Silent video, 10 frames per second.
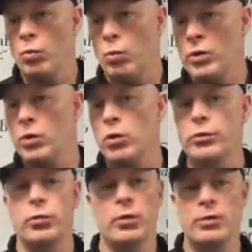when you go
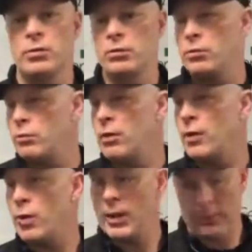through it the
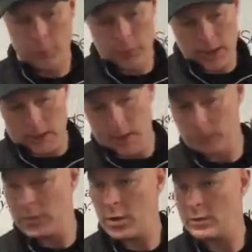right way, if you take the
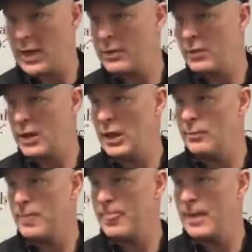end result out of a
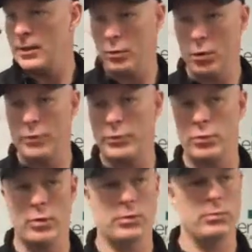game and you go
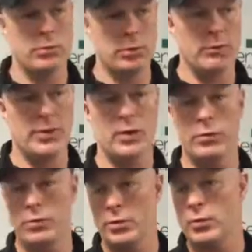through it, through your
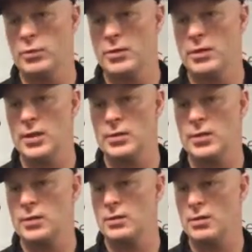video, through your own
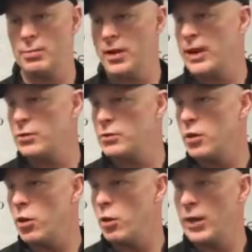statistics, the players
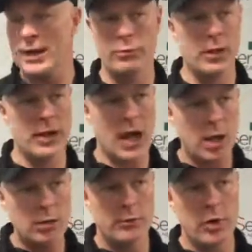know, and really
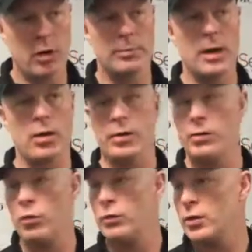how you've gone about
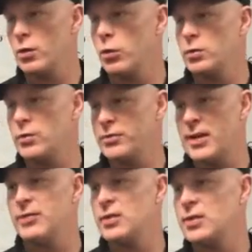it over the course of
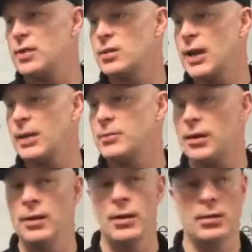76 games,
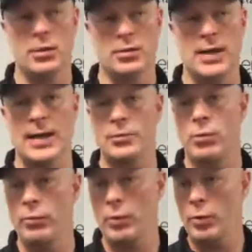that there's times
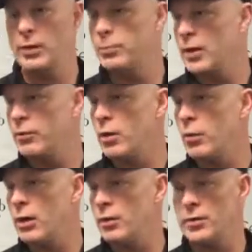where we win and play real
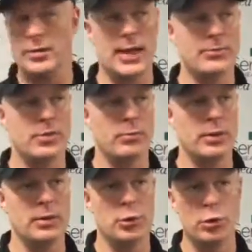well, there's times that
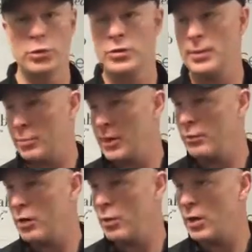we lose and play
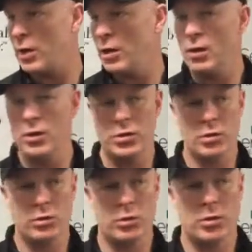real well.
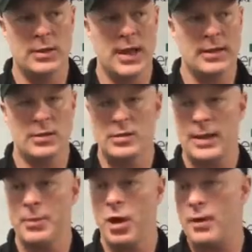You should gain the
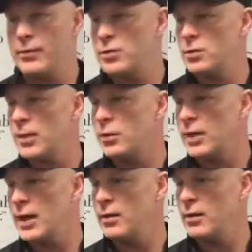same confidence about
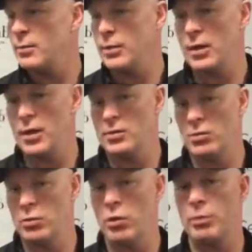that, because
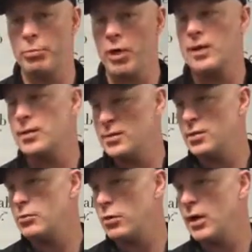you know the
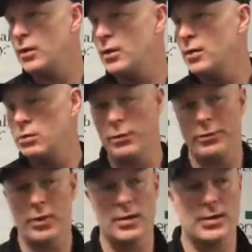process is right. So
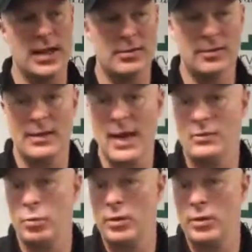for us, that's